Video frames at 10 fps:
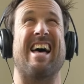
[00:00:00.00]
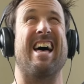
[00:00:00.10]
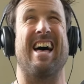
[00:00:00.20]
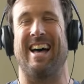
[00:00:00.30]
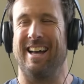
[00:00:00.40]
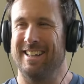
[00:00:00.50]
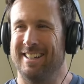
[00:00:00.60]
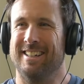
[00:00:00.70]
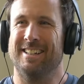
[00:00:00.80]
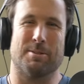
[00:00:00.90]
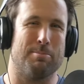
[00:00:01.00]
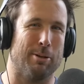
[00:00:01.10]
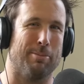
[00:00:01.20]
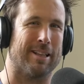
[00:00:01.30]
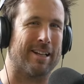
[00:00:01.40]
a
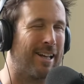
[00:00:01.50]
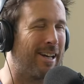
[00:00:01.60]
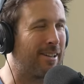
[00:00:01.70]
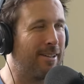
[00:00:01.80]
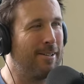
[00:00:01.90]
little bit like that.